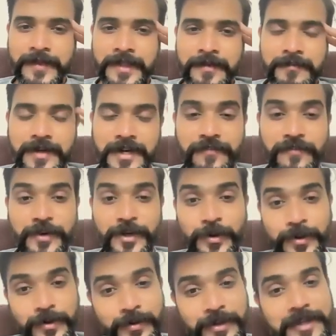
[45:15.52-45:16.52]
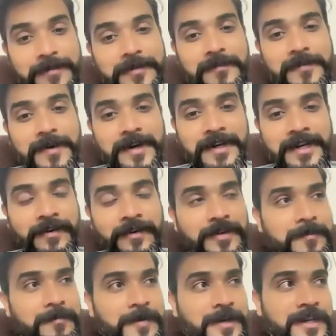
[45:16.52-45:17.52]
But if we don't do email marketing, we
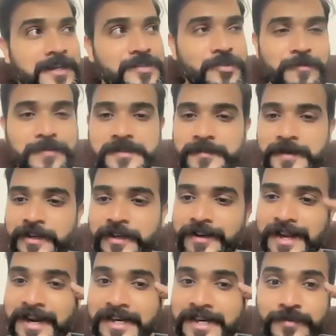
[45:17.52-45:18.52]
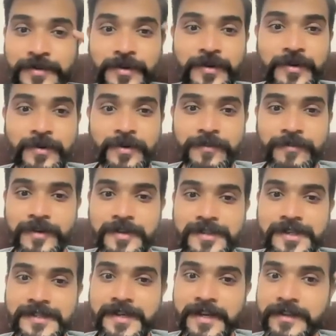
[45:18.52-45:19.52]
are burning so much money on ads, we don't know if we'll
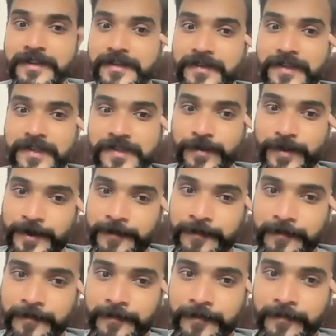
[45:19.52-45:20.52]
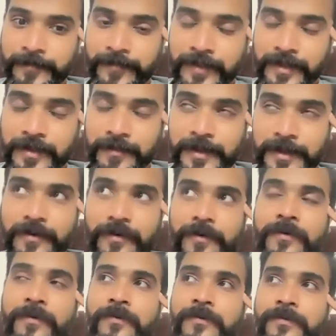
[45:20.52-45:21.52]
sustain this way. I'm like,
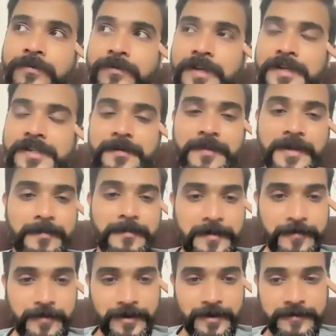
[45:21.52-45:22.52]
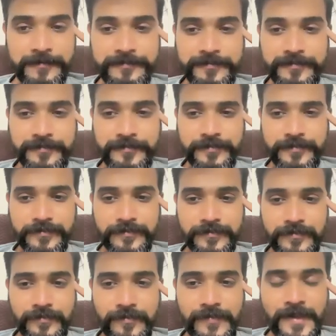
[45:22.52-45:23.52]
oh, that's a big pain point.
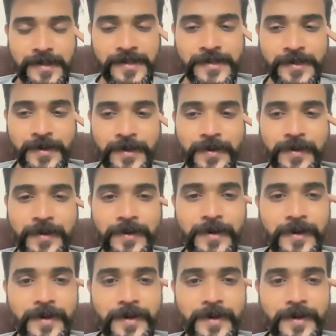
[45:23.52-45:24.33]
So